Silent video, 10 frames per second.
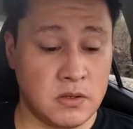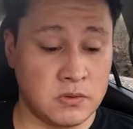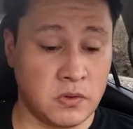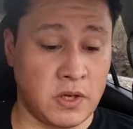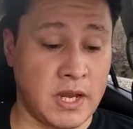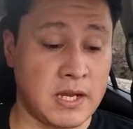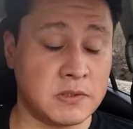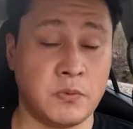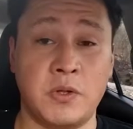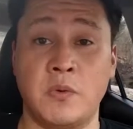So you
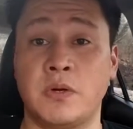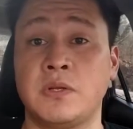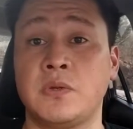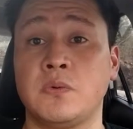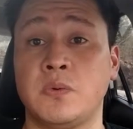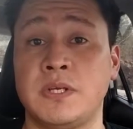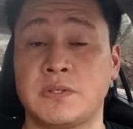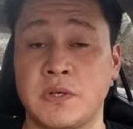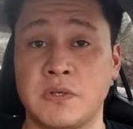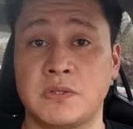guys, when you want to do
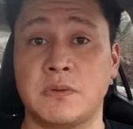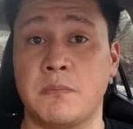research,